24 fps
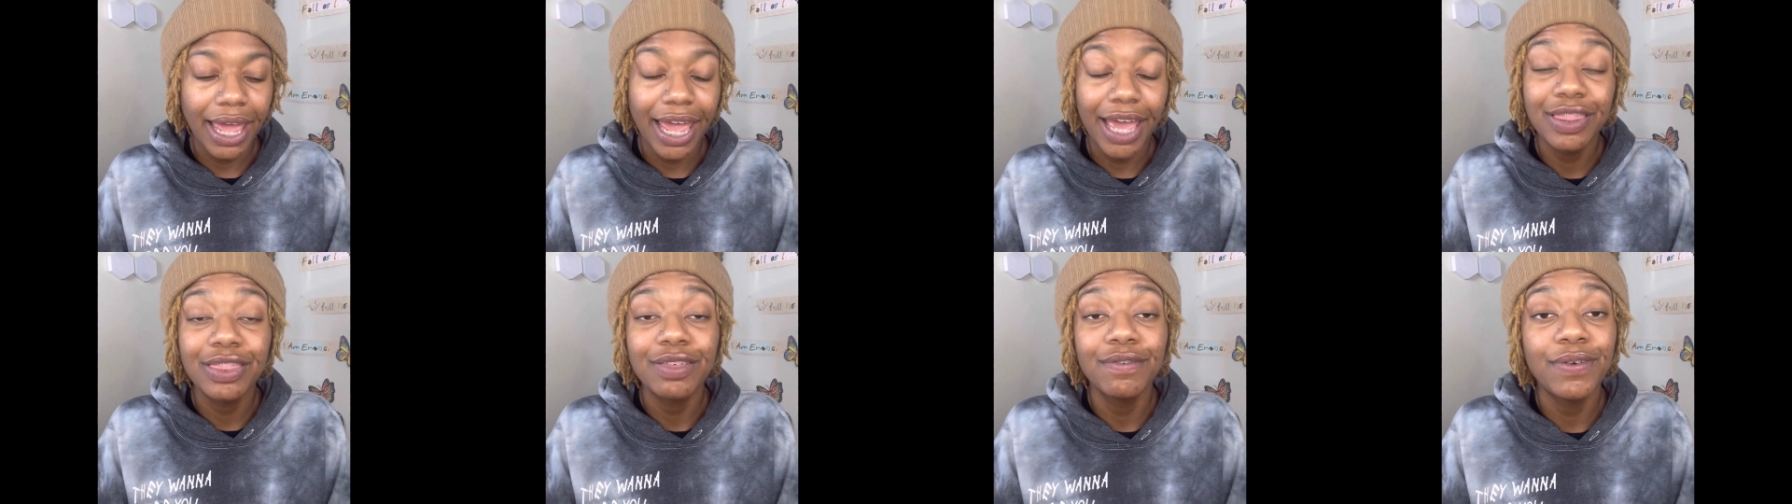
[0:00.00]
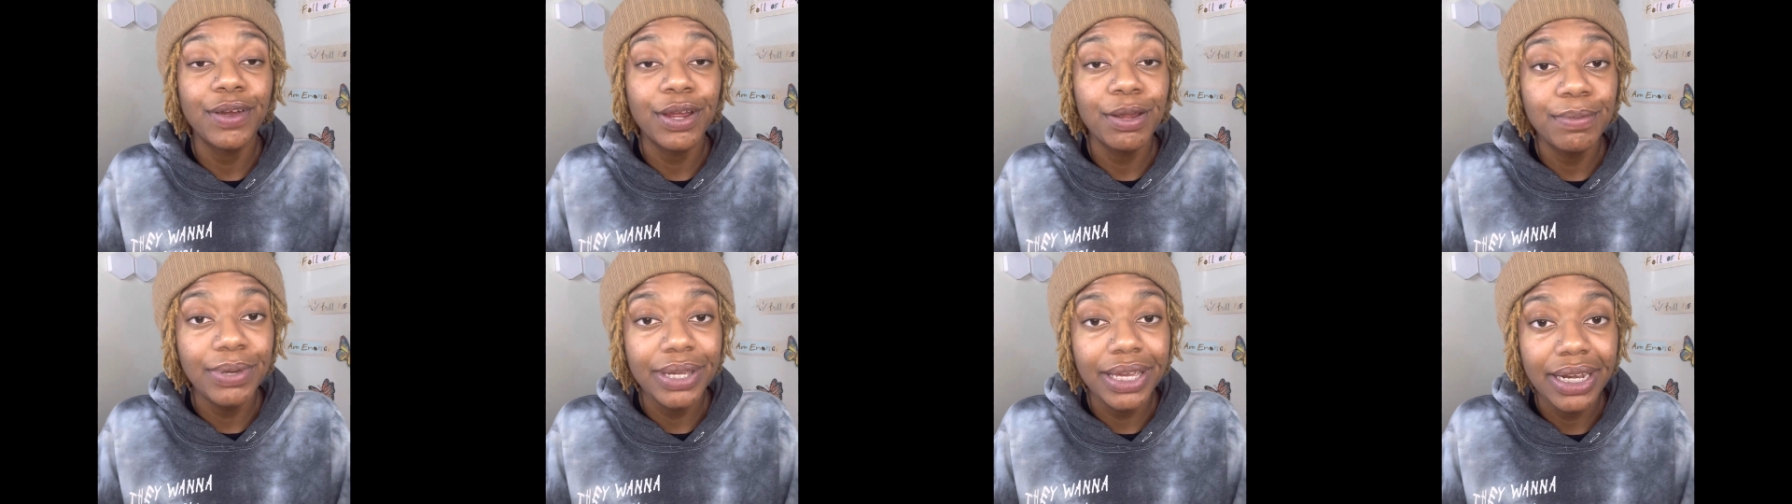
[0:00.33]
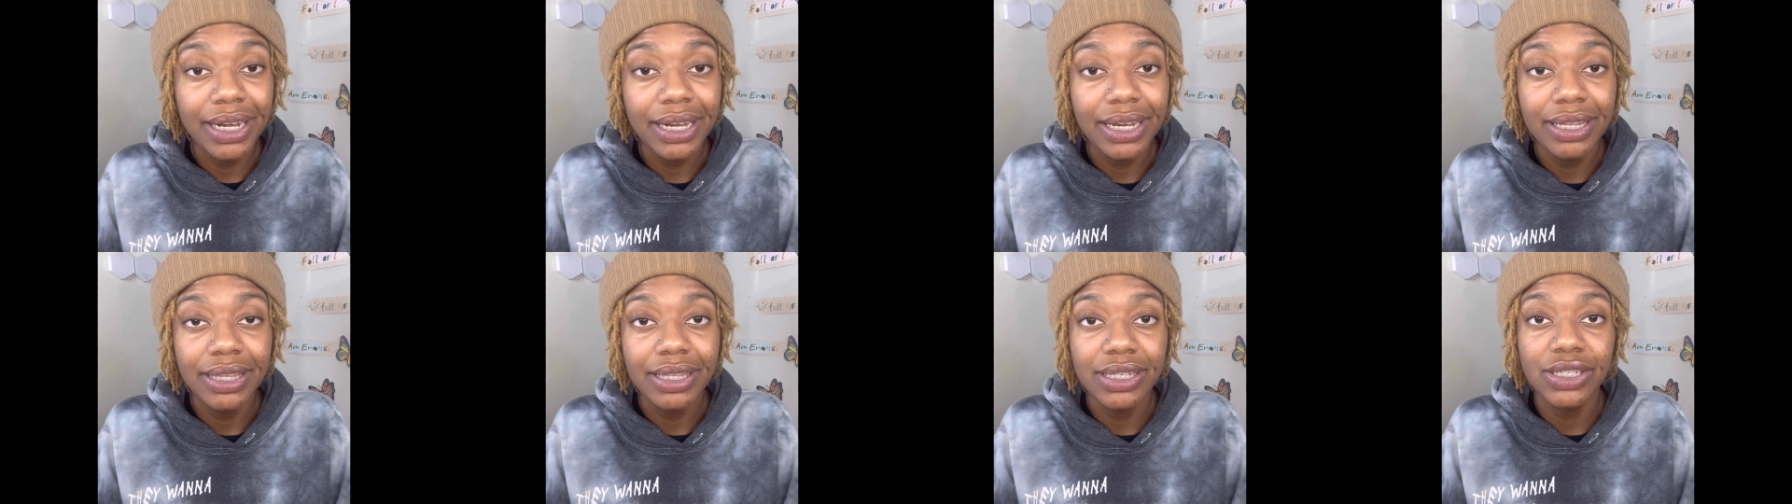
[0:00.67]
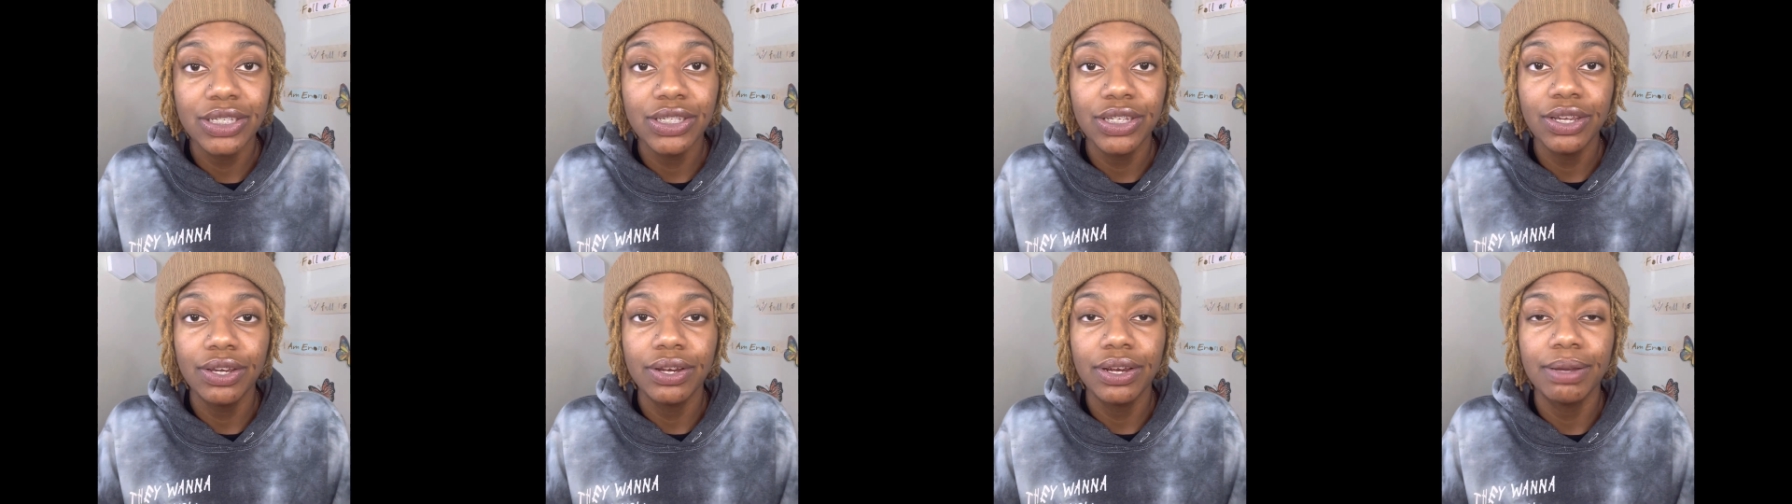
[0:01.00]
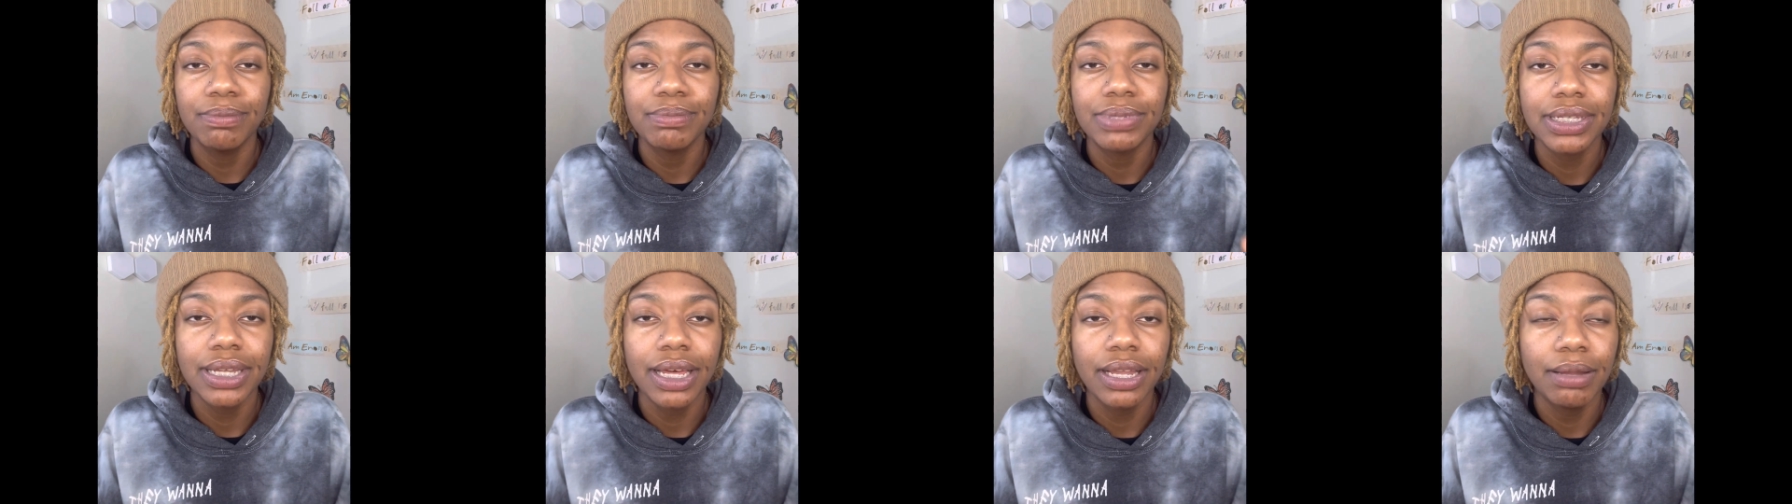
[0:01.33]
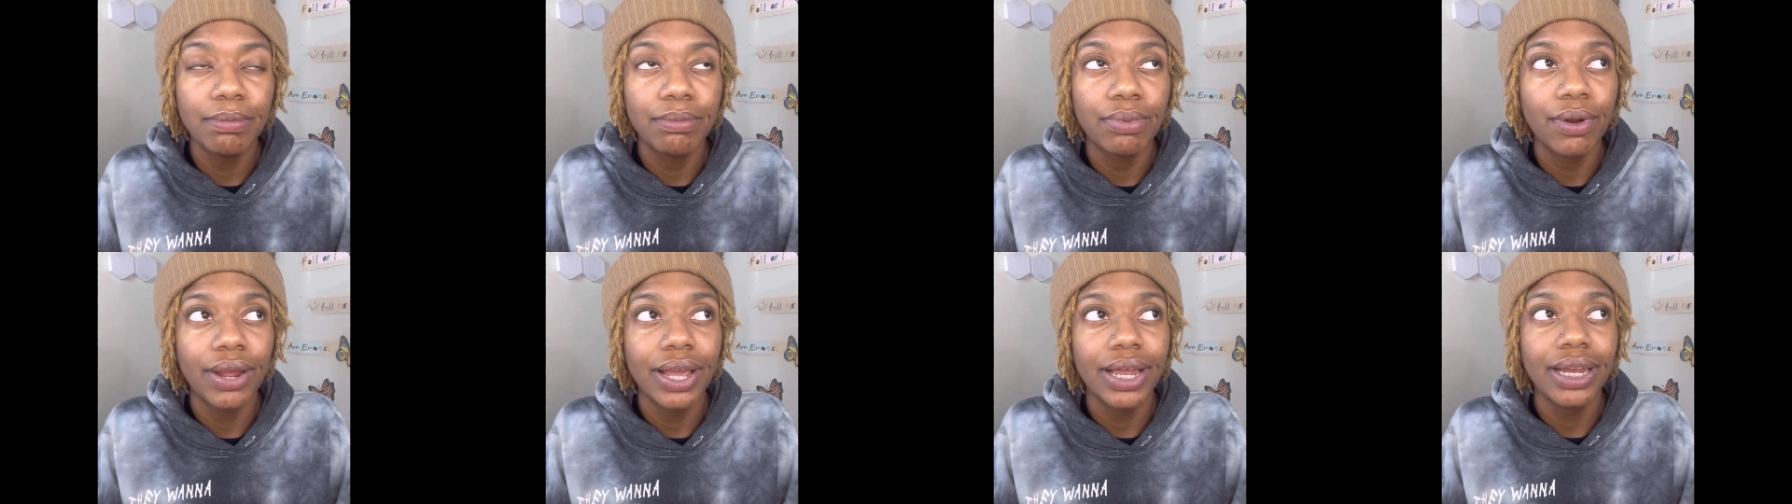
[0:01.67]
at the very beginning of this year, am
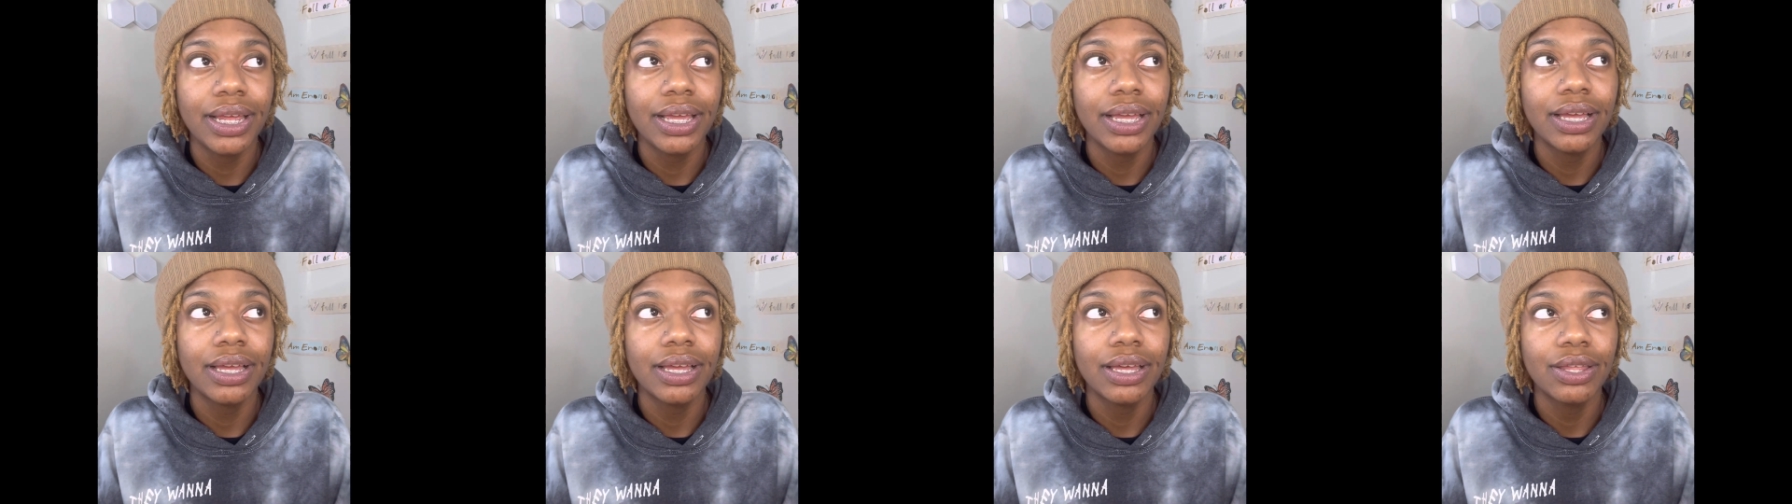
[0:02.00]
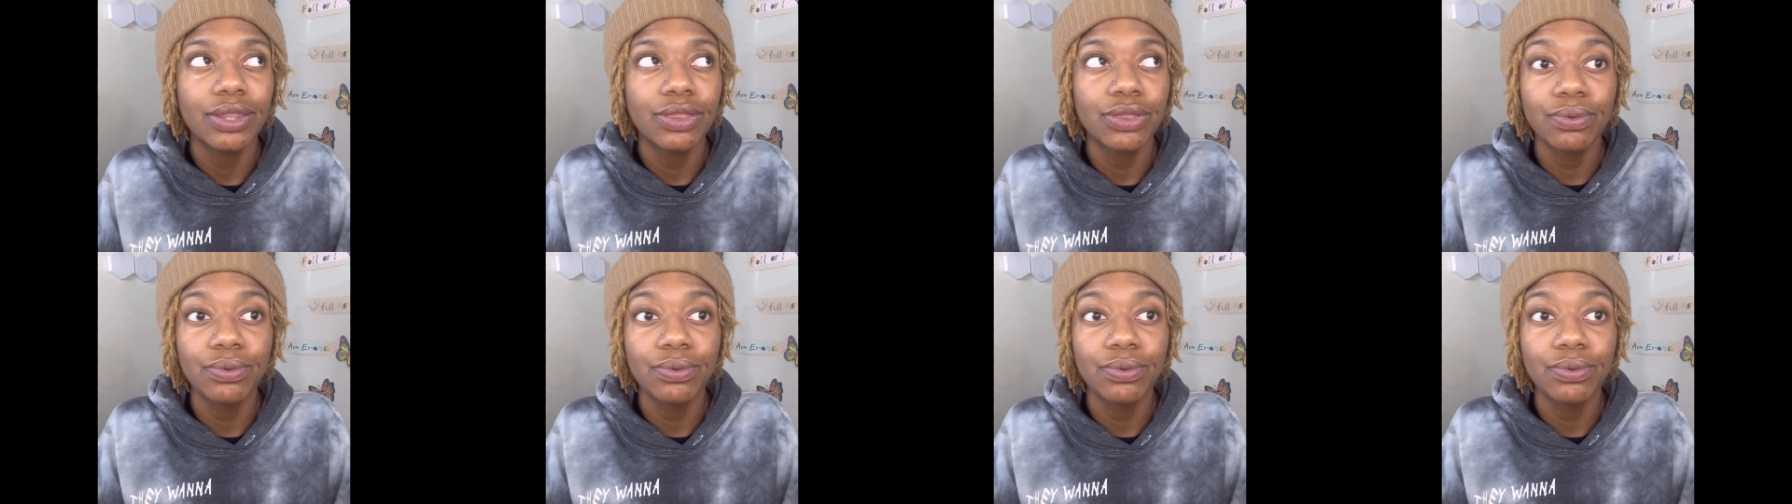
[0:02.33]
celebrating